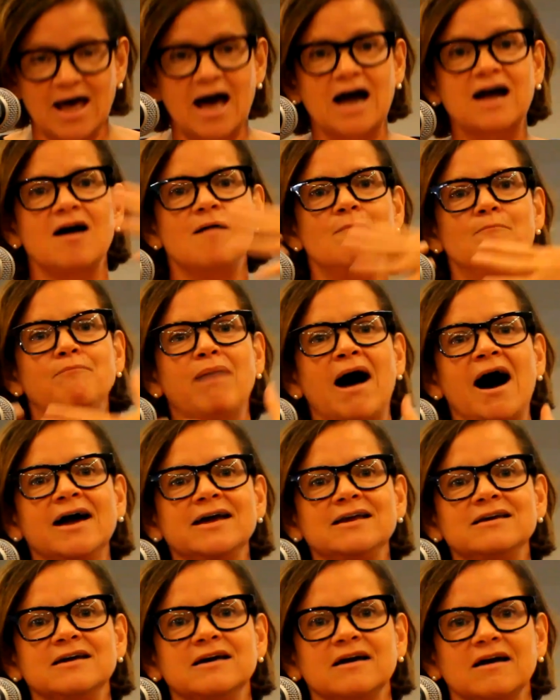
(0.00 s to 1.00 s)

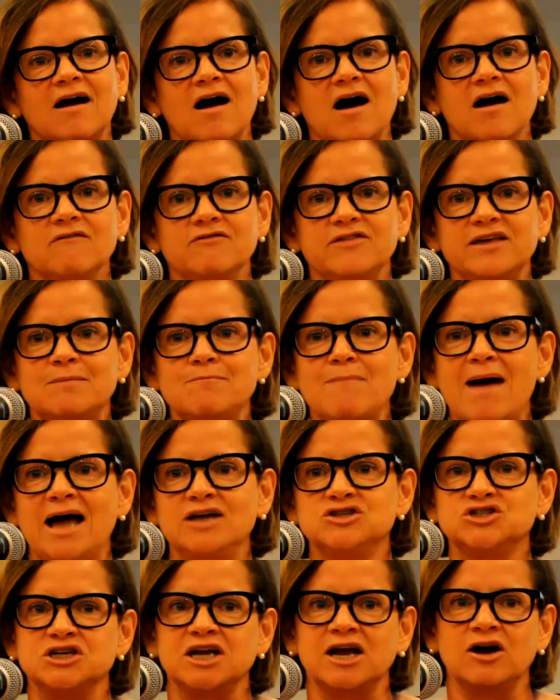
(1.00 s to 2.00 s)
combining of the
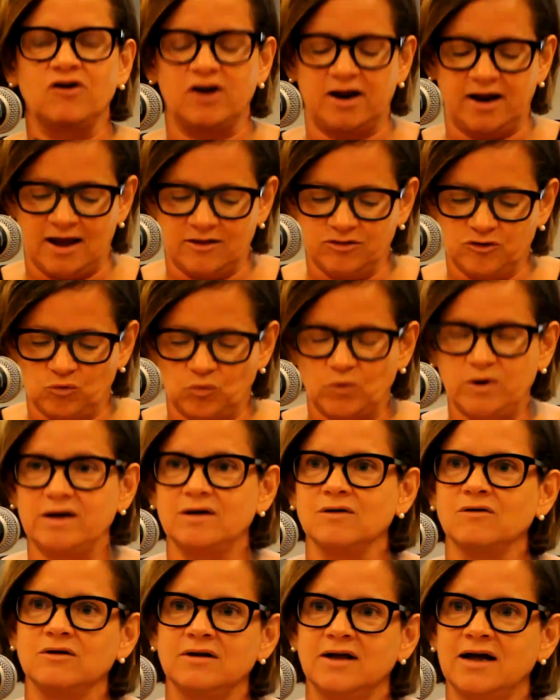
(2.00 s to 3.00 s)
imaginary and the
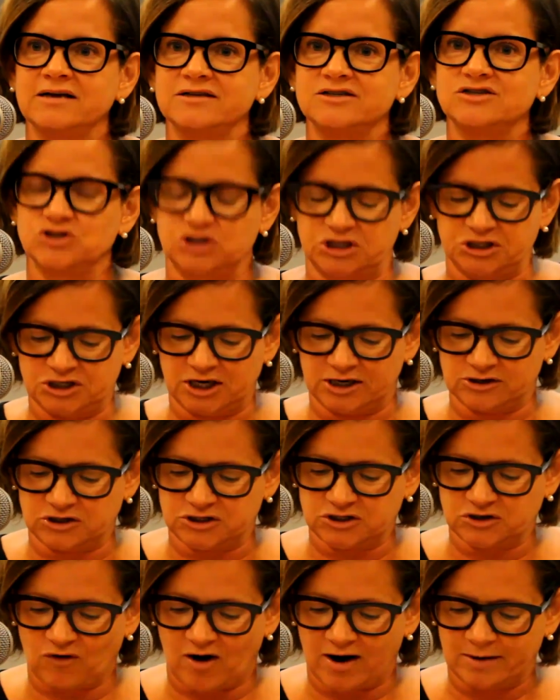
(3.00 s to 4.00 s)
real, as Zizek
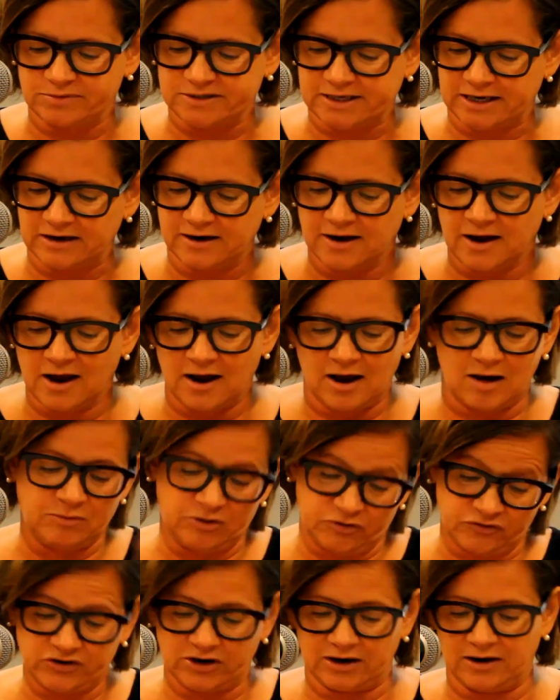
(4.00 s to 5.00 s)
describes it. I'm
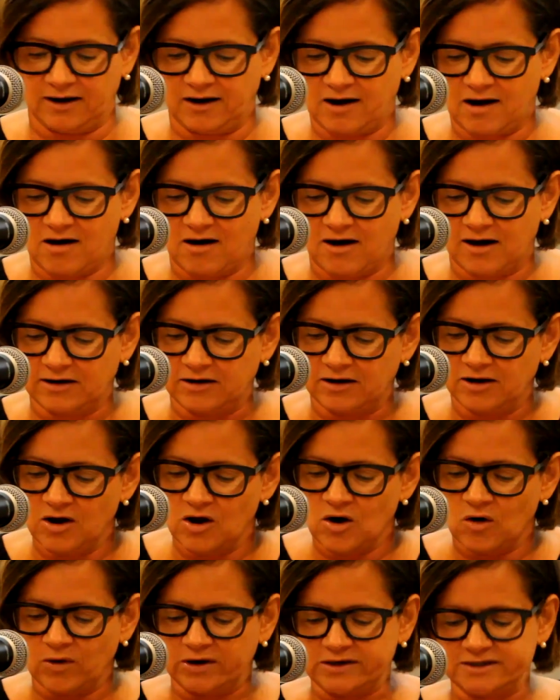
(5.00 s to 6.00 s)
using Lacan.
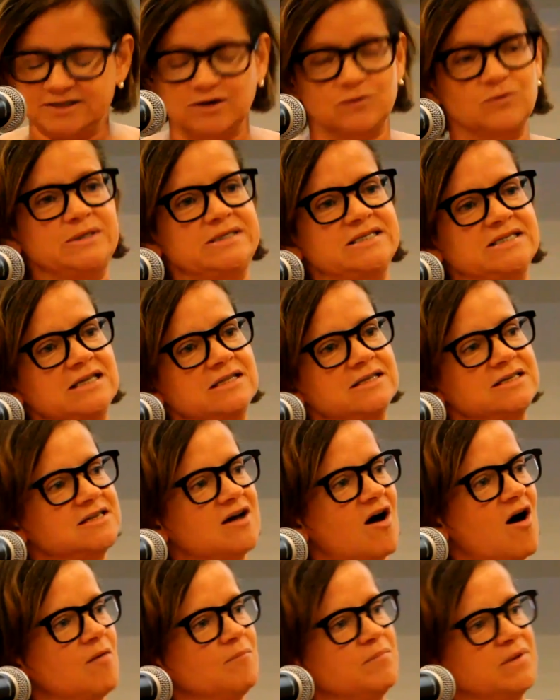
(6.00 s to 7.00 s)
Right? So we see this
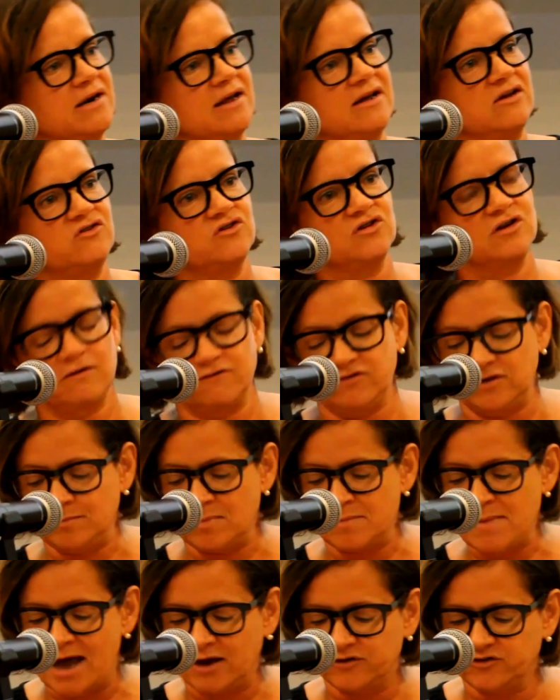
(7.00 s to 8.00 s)
combination of the
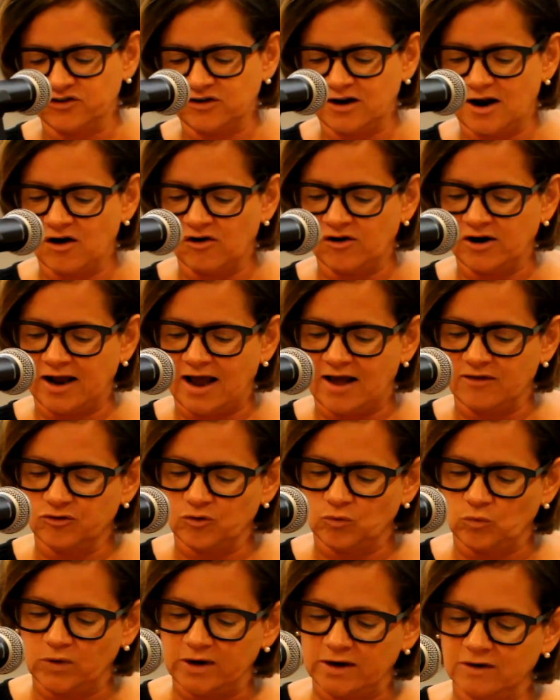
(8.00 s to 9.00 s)
imaginary and the
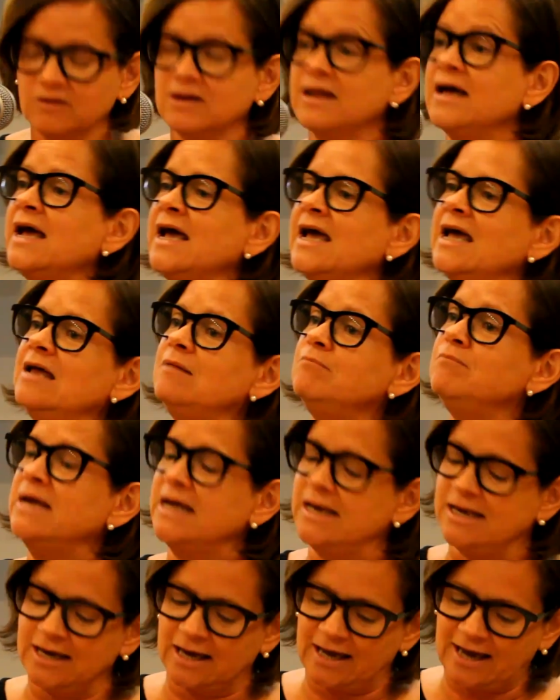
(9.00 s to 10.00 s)
real in media